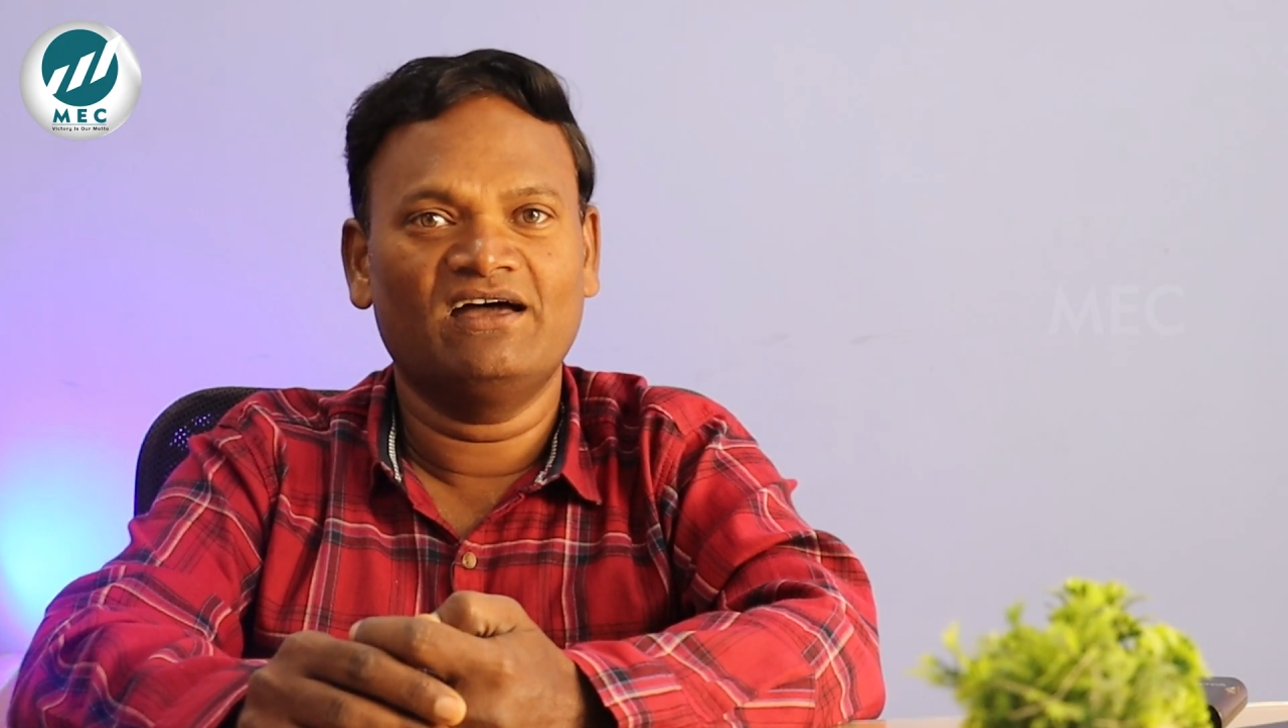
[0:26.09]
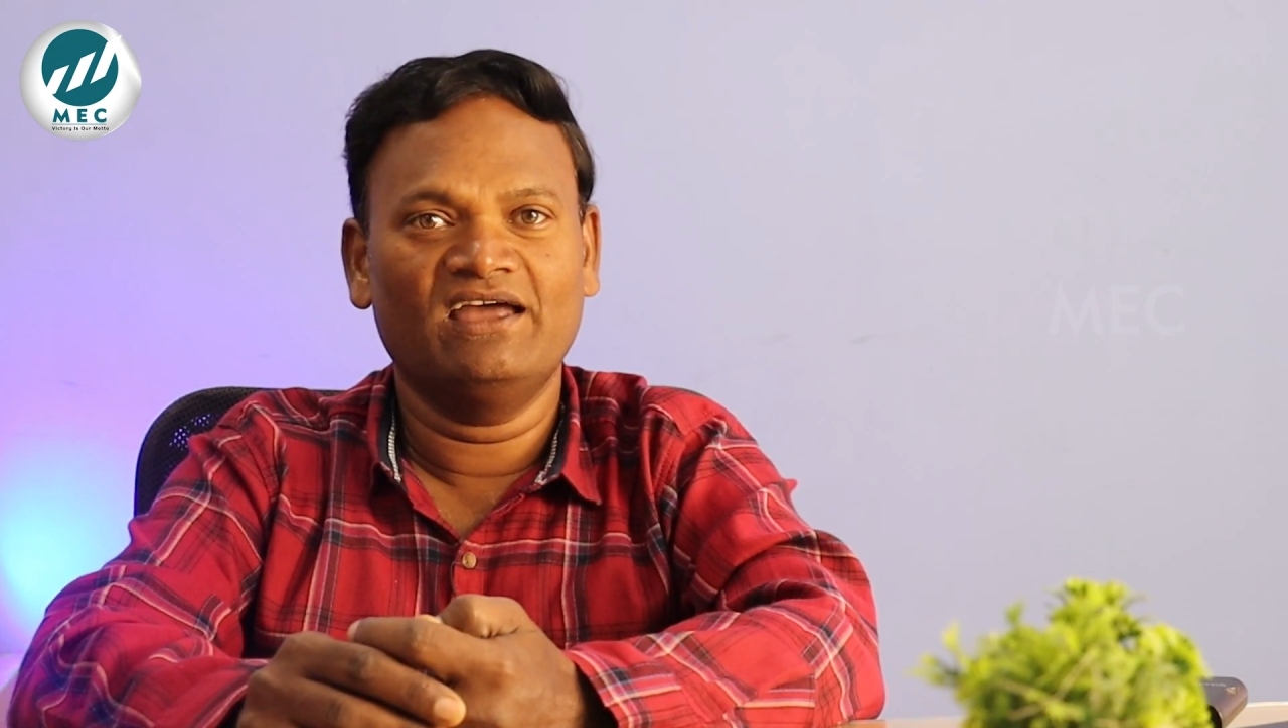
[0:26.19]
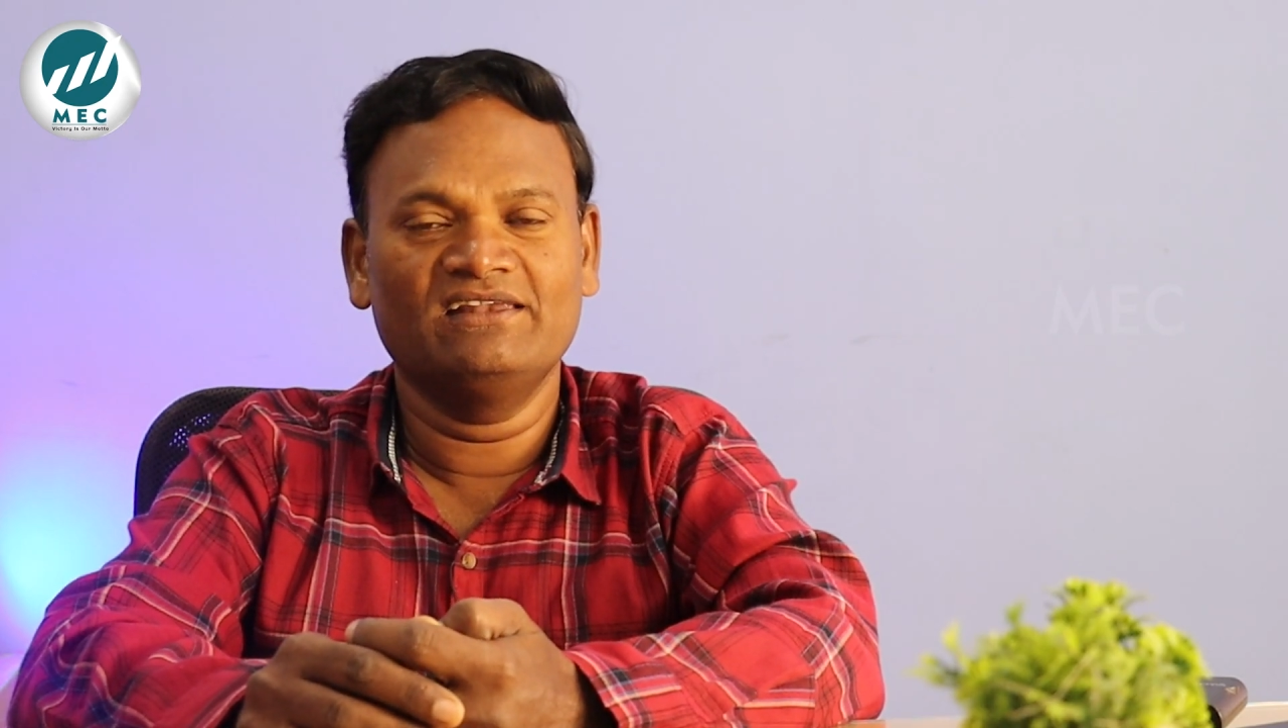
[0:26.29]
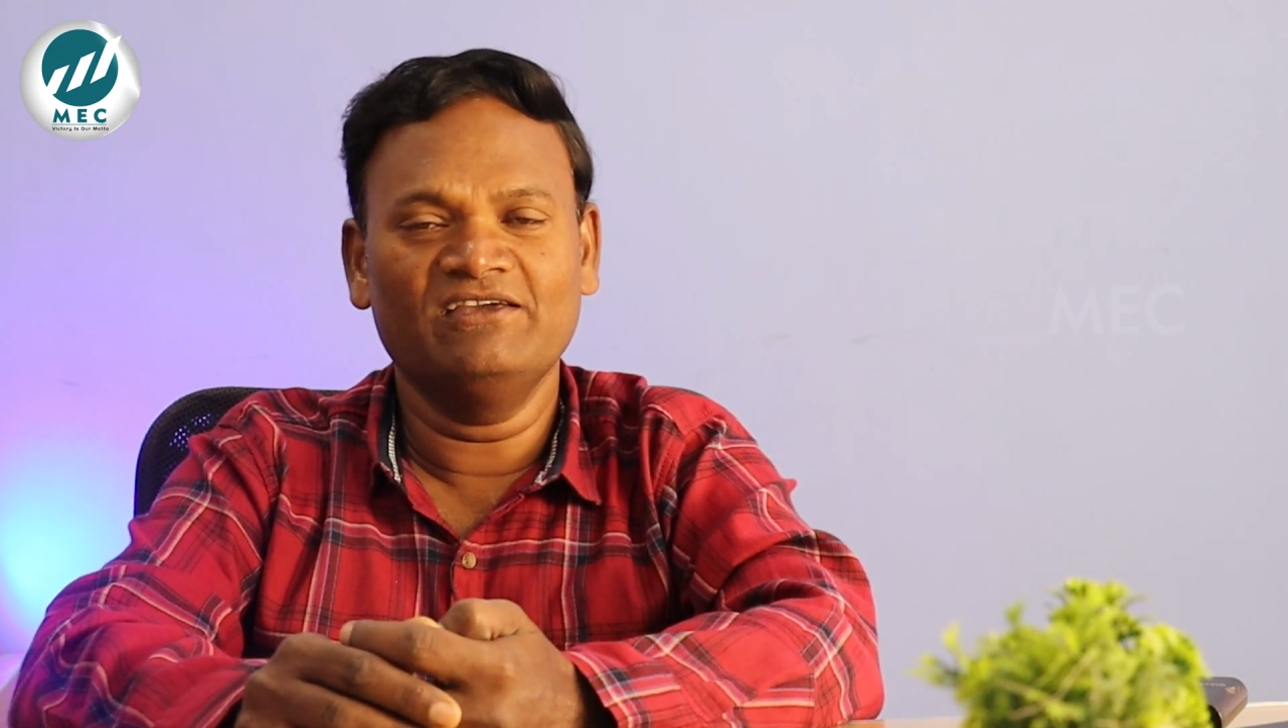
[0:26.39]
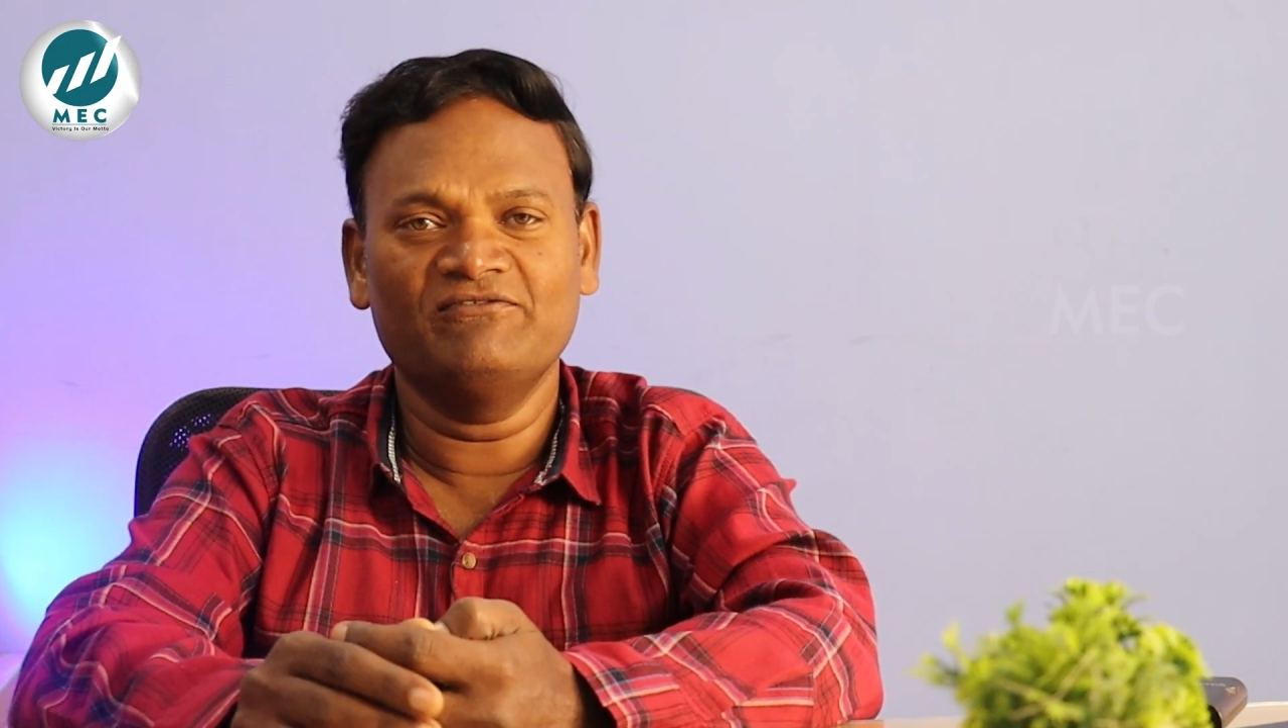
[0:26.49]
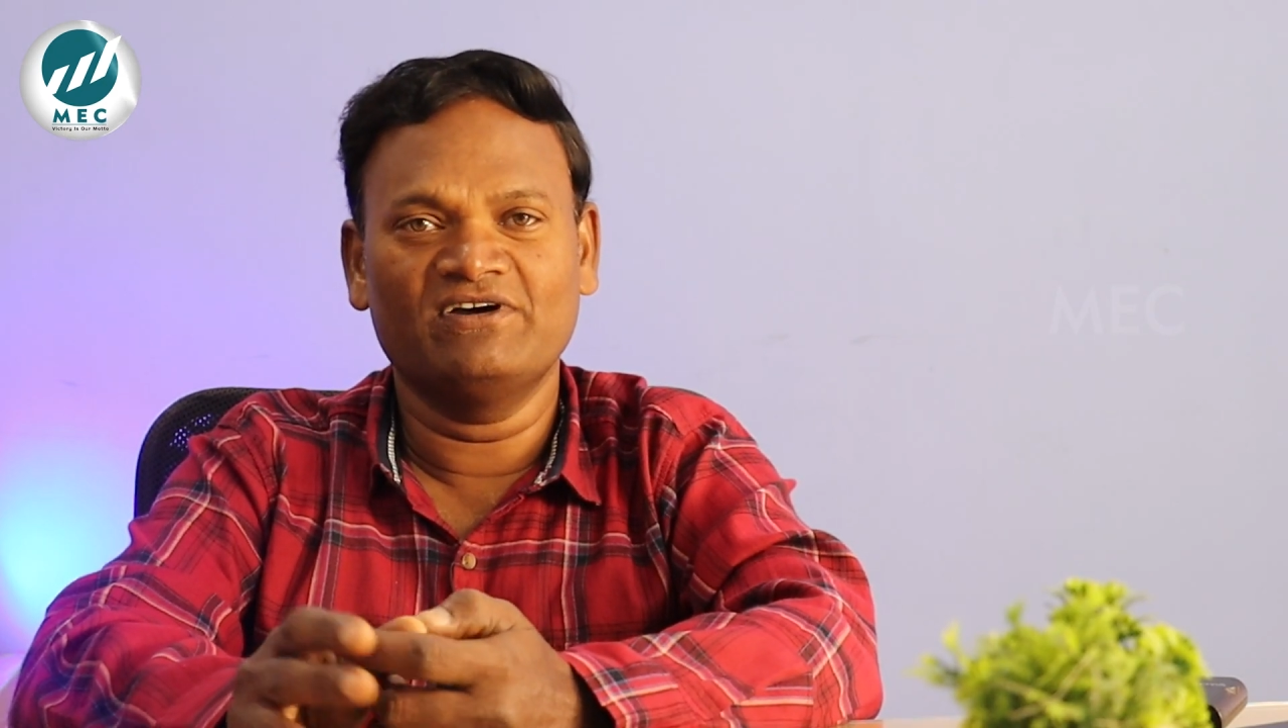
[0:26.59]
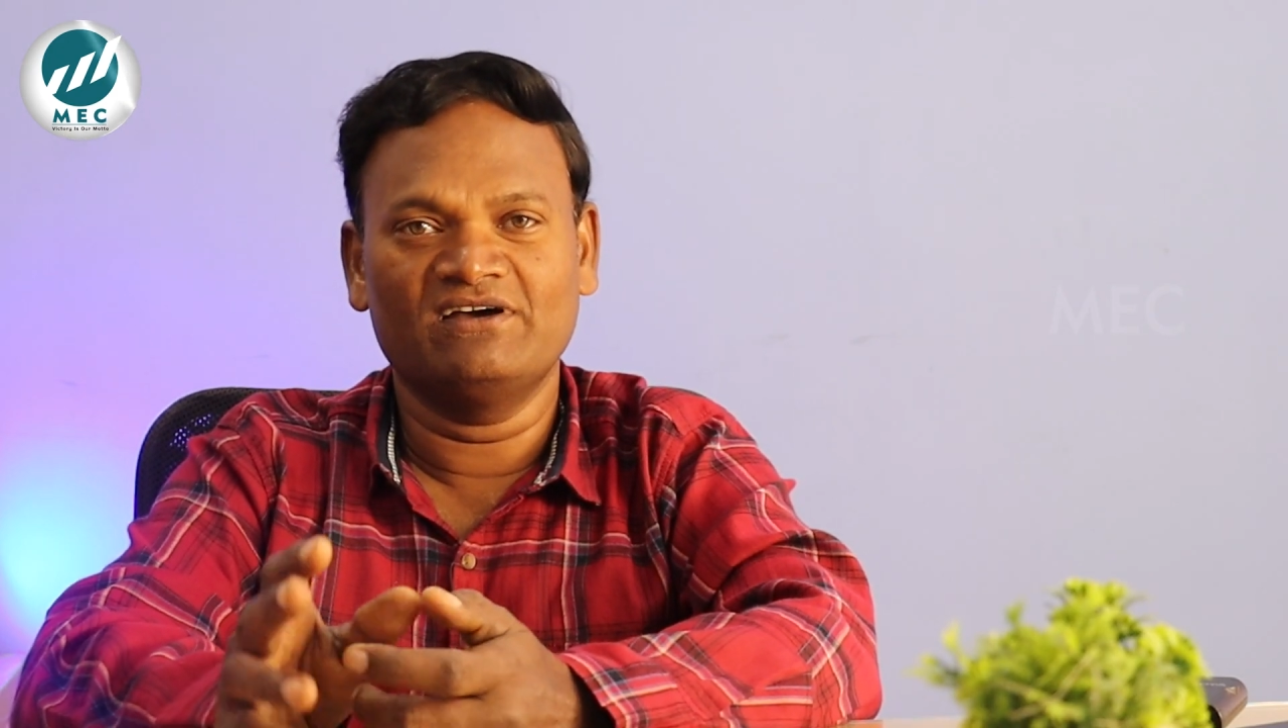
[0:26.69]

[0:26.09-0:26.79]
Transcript: I'll give uh,